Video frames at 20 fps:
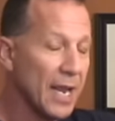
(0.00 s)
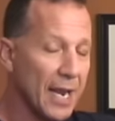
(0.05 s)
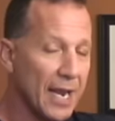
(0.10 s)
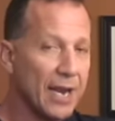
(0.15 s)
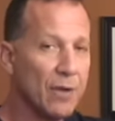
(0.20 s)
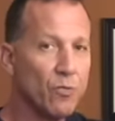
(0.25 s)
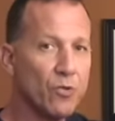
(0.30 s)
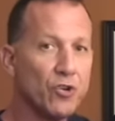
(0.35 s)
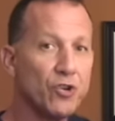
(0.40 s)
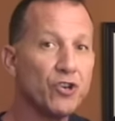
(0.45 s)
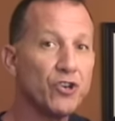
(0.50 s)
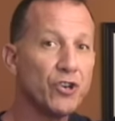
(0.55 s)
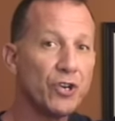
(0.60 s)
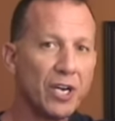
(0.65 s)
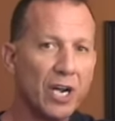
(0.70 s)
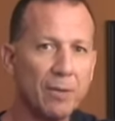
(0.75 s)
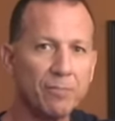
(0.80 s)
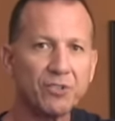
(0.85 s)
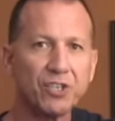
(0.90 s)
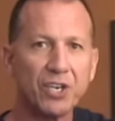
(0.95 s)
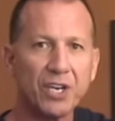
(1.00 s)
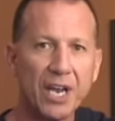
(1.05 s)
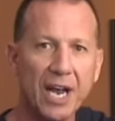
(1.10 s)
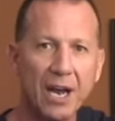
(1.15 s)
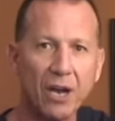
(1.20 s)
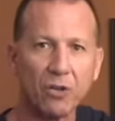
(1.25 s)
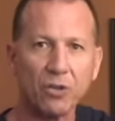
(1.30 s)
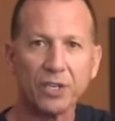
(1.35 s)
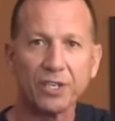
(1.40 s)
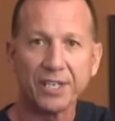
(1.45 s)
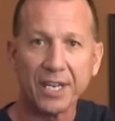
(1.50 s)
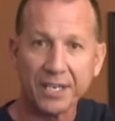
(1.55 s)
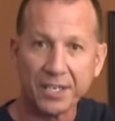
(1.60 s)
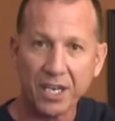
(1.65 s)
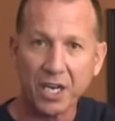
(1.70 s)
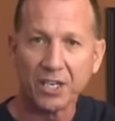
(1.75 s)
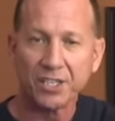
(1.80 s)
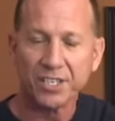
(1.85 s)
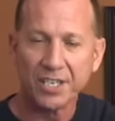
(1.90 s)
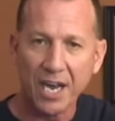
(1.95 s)
and you come to your outlet that
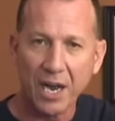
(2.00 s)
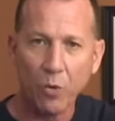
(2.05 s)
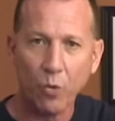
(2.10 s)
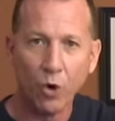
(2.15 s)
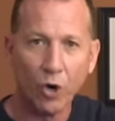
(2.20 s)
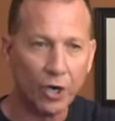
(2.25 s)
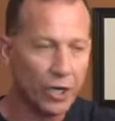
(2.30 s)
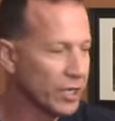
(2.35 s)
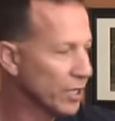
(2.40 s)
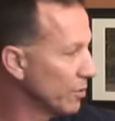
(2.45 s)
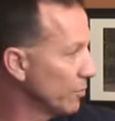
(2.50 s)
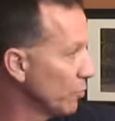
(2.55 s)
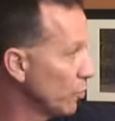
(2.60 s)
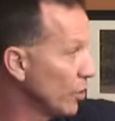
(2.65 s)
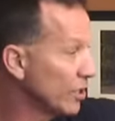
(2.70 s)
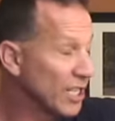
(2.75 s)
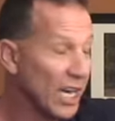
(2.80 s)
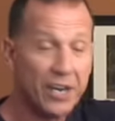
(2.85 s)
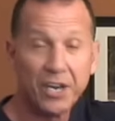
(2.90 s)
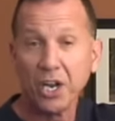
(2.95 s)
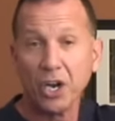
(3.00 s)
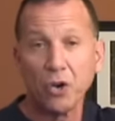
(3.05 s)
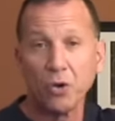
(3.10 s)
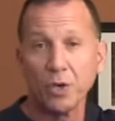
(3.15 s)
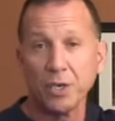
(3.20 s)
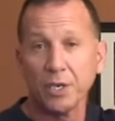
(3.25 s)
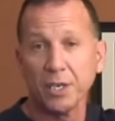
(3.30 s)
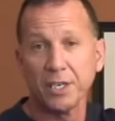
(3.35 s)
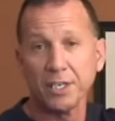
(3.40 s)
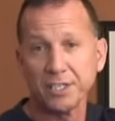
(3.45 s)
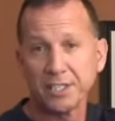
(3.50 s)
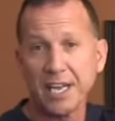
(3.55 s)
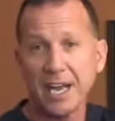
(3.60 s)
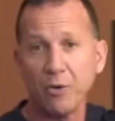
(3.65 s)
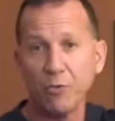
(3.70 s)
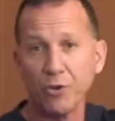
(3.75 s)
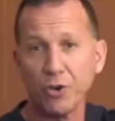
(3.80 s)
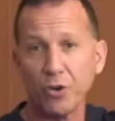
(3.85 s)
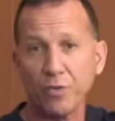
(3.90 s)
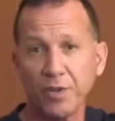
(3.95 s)
does not work, which I know is
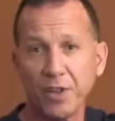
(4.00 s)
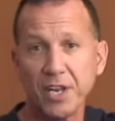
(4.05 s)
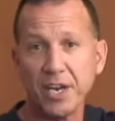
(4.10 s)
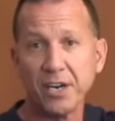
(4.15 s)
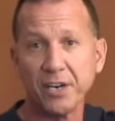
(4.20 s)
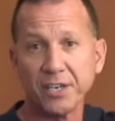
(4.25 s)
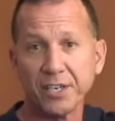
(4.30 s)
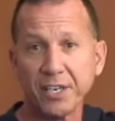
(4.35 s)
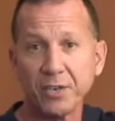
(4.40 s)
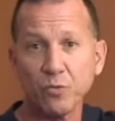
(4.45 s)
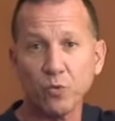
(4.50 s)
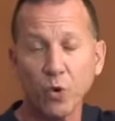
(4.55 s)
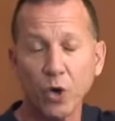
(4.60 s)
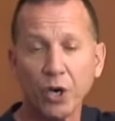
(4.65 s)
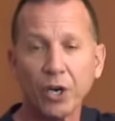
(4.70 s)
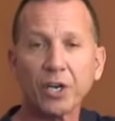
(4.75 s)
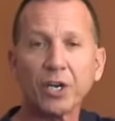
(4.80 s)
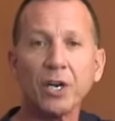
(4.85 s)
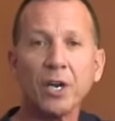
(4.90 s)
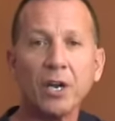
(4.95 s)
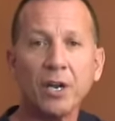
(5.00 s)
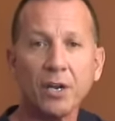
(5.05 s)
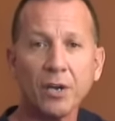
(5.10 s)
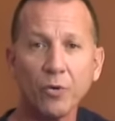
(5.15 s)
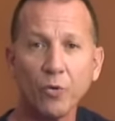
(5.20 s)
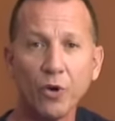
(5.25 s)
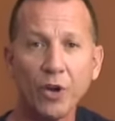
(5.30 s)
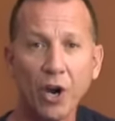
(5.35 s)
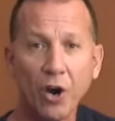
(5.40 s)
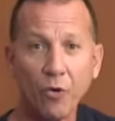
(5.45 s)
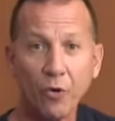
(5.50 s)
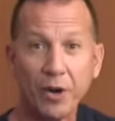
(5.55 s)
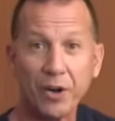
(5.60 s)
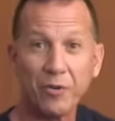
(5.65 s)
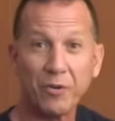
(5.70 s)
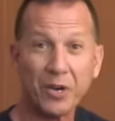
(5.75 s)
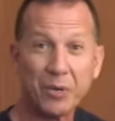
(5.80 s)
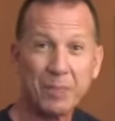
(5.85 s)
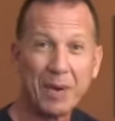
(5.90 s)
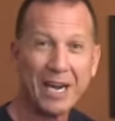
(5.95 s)
that one over there. It didn't work. We already
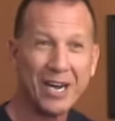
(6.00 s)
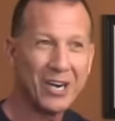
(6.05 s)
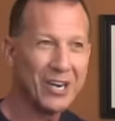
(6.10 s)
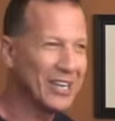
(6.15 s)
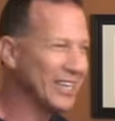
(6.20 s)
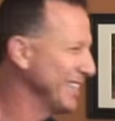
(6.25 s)
repaired